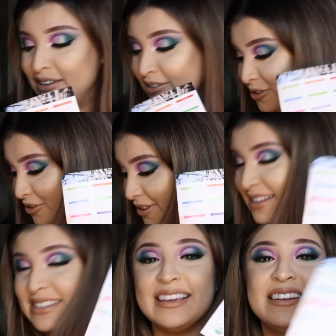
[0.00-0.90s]
dude
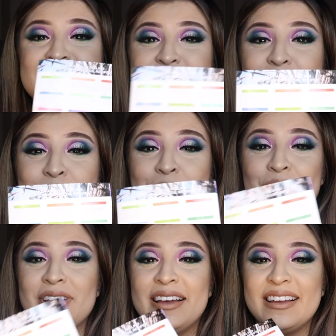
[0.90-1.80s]
this kit is so
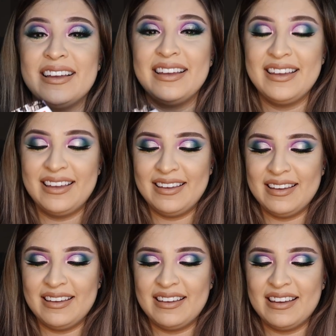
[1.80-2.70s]
cool like
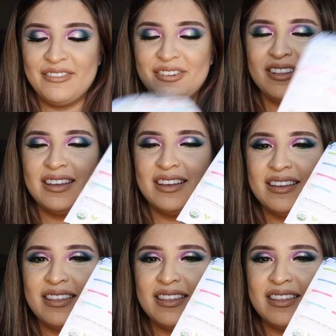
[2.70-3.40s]
i feel like